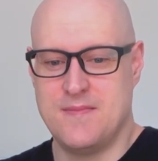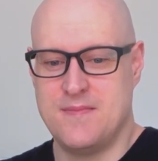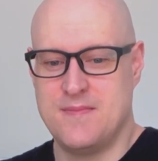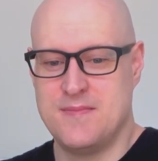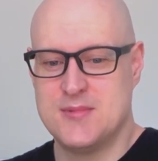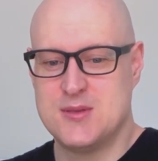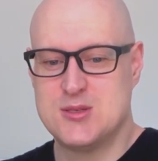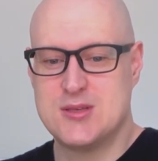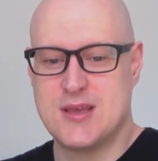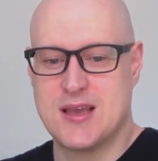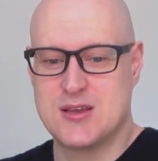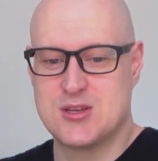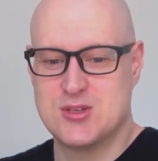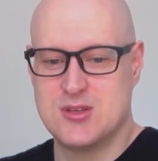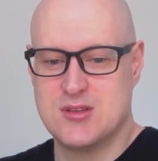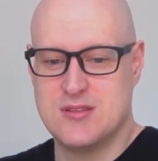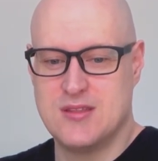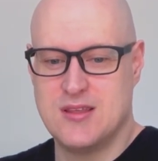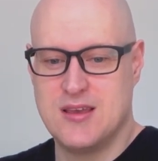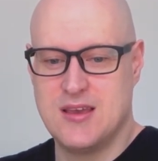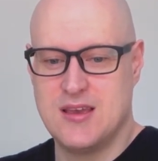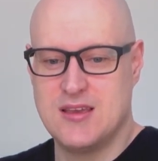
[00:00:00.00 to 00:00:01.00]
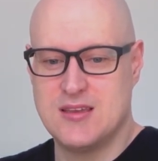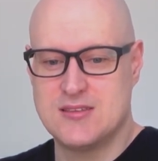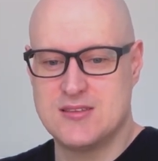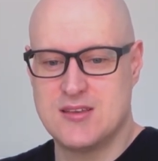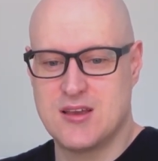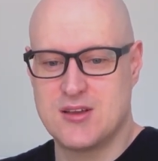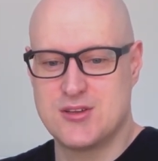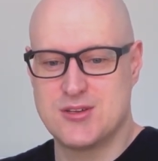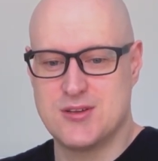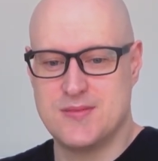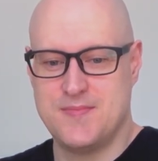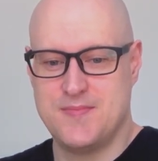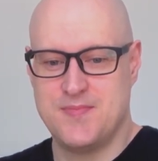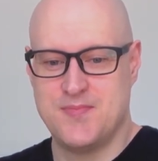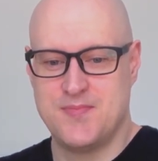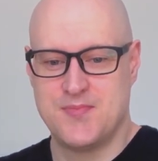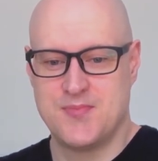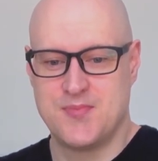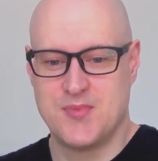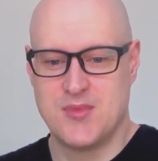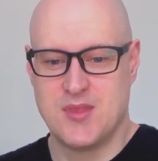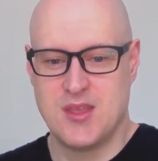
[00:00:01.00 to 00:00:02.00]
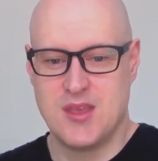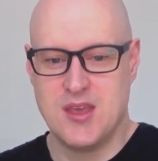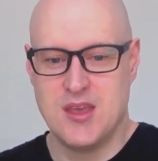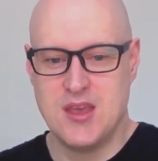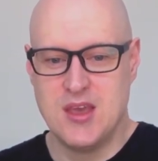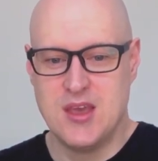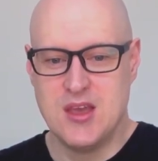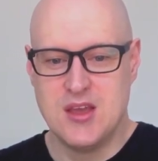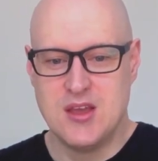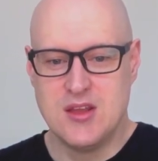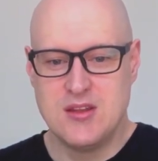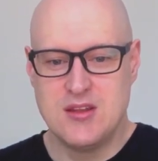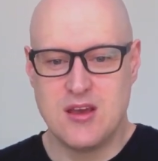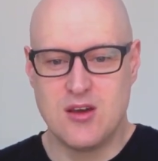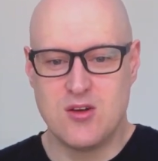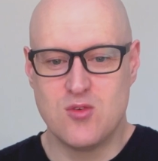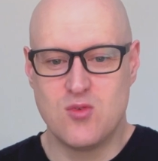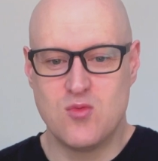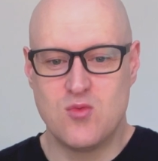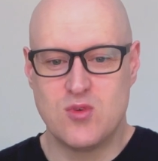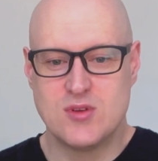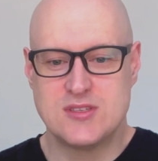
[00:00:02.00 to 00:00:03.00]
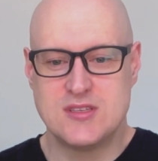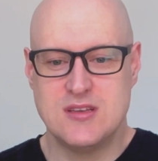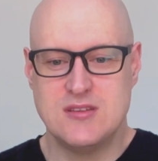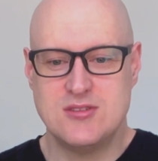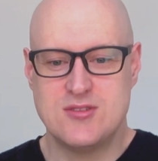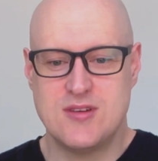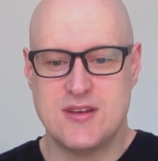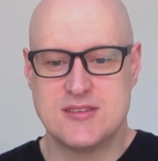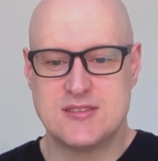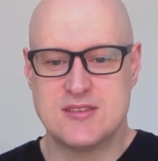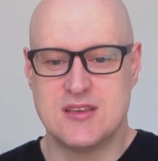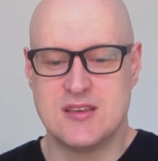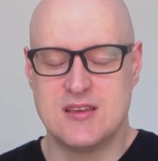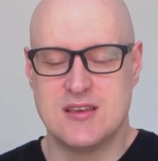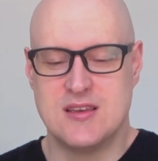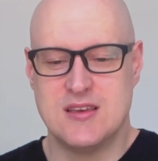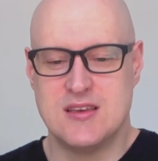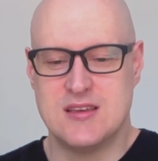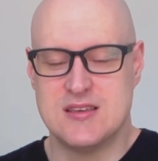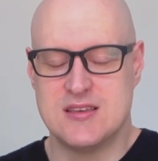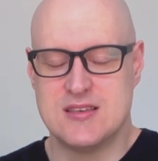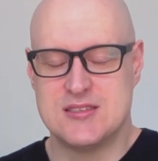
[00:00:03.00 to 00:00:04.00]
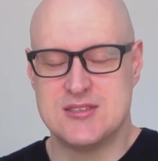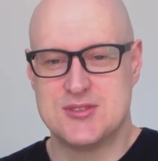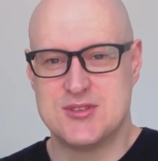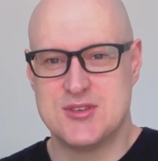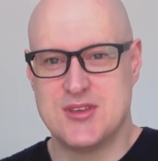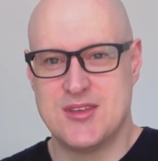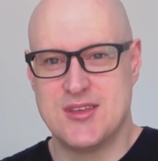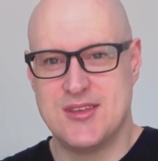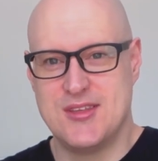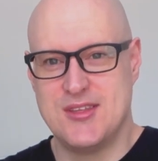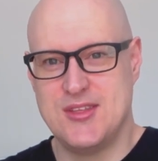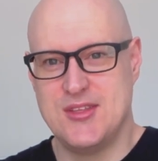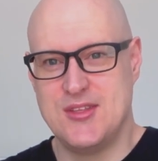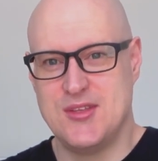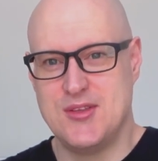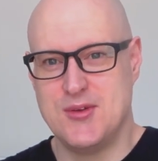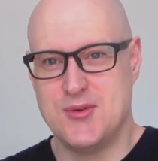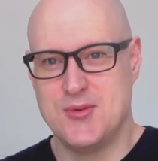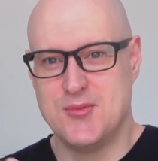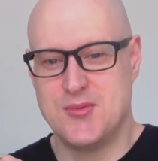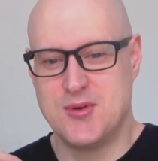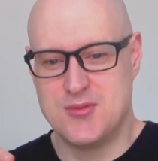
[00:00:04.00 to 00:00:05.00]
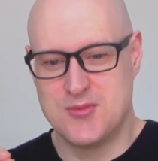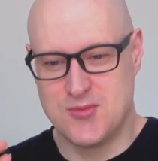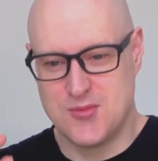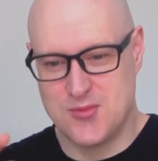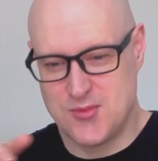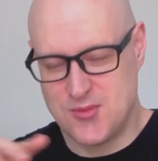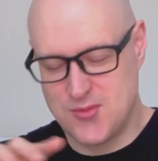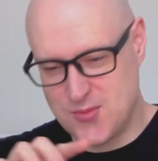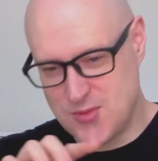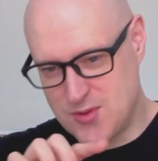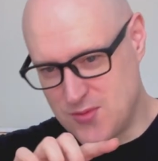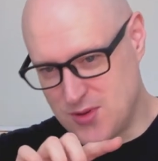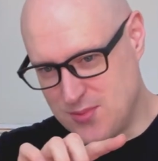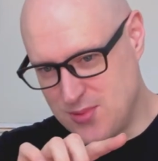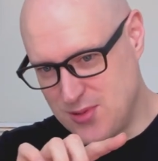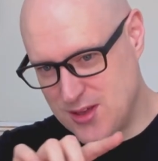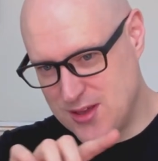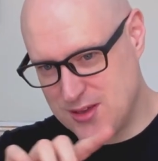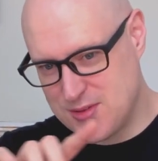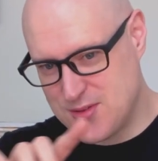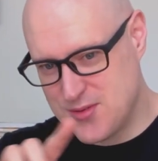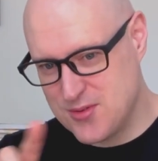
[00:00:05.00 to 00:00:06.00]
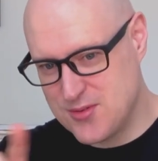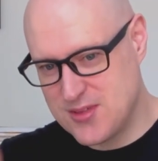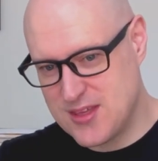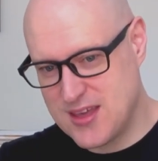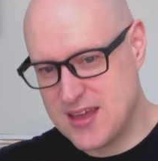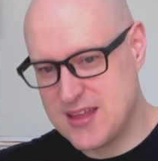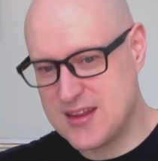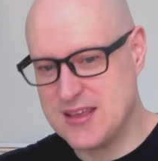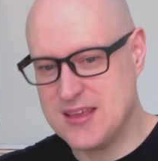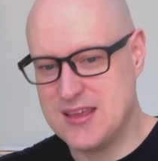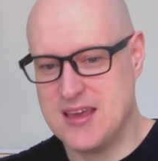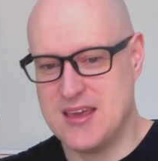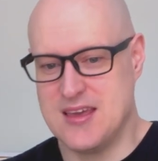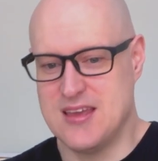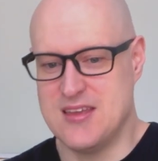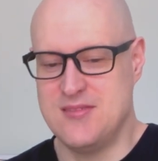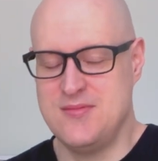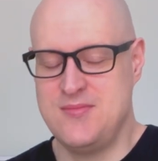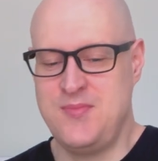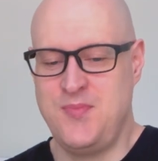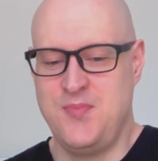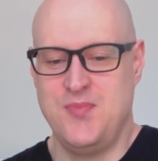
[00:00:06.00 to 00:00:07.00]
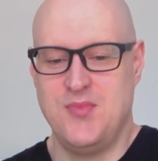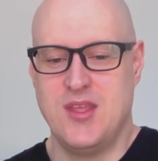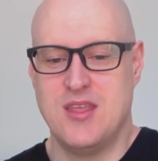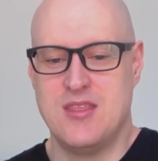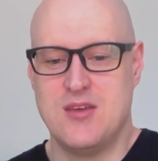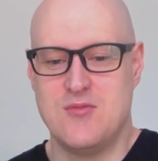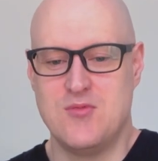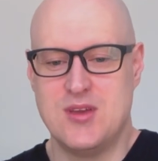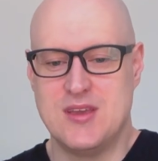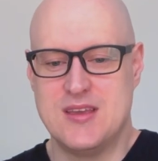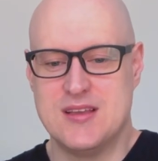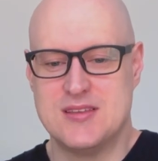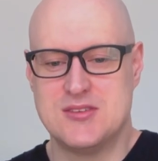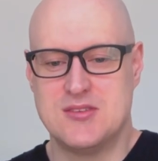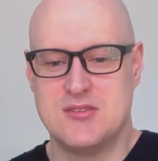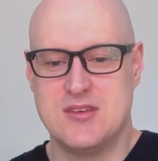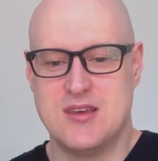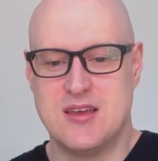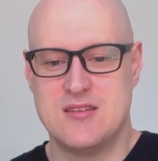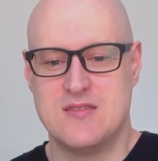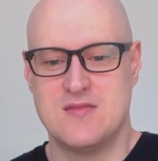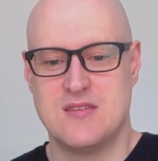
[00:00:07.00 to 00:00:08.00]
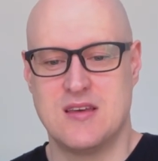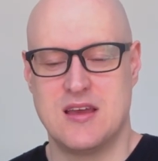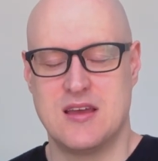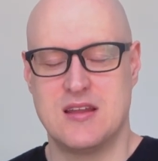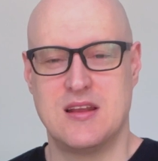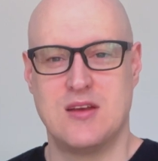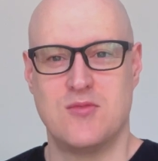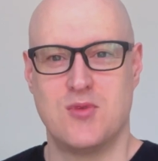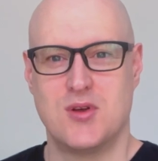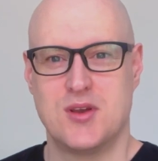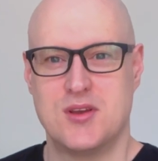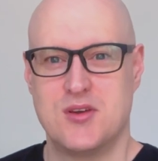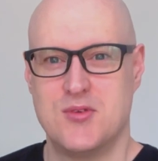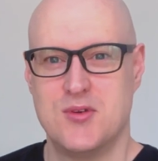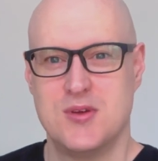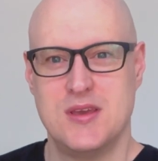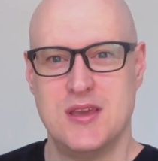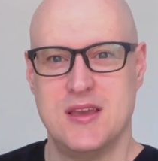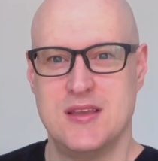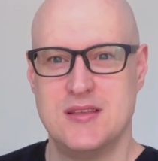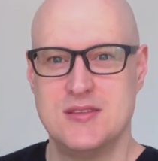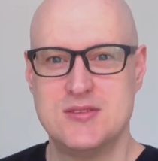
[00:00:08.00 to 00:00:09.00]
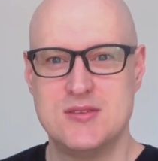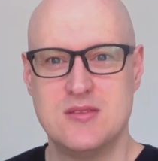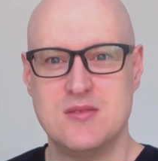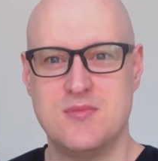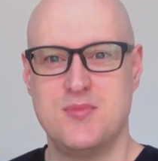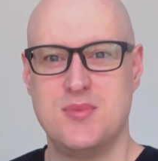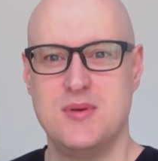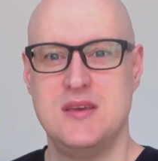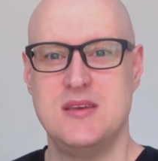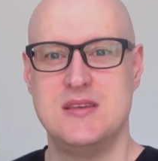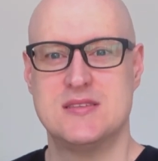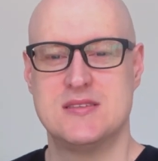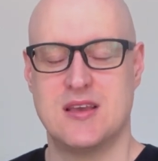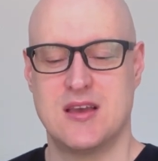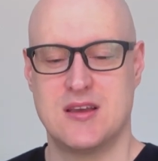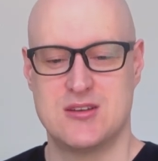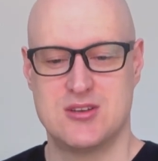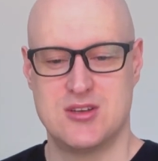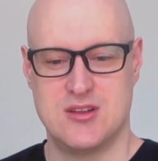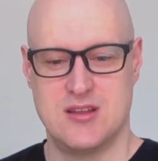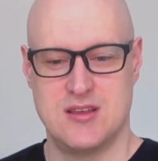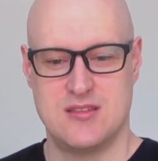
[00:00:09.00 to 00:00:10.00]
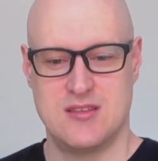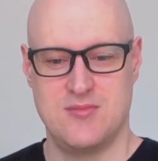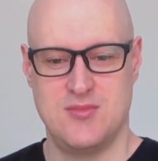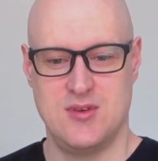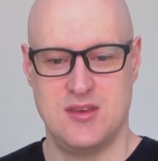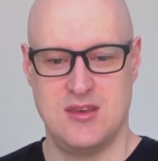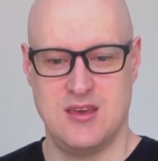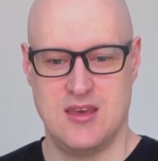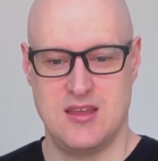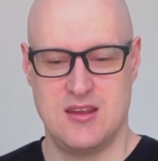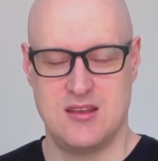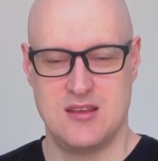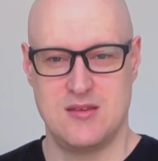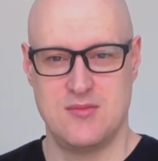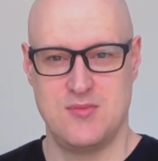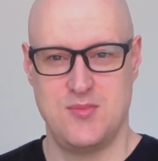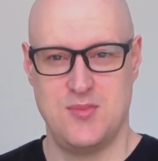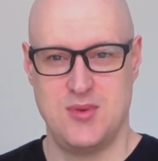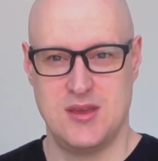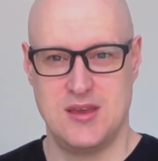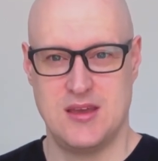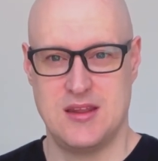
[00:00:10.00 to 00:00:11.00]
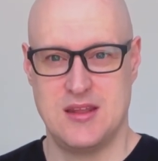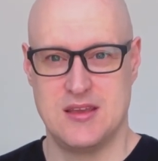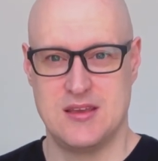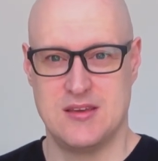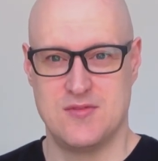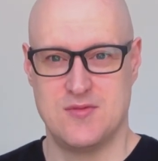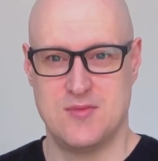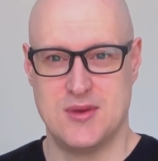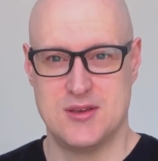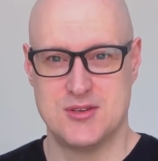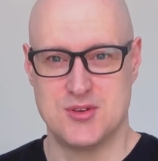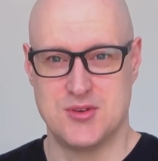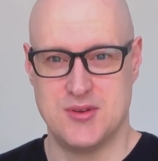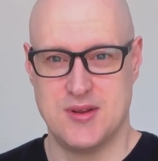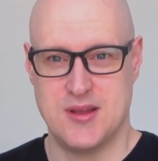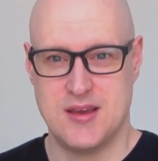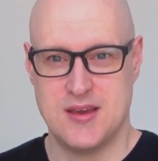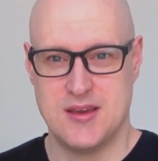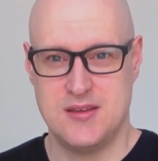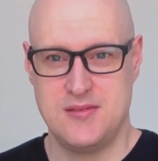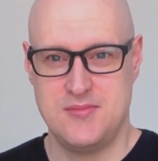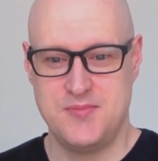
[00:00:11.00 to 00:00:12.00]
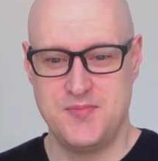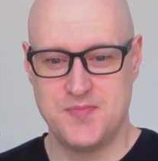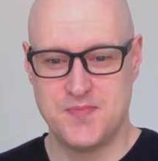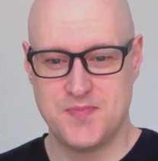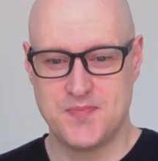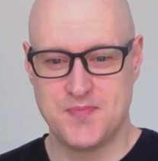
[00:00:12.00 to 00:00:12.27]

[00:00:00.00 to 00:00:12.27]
section, the A section. Now, what's interesting is when we play through that again, and then we get to the end of that, and we're going into the B section at the beginning of measure 9.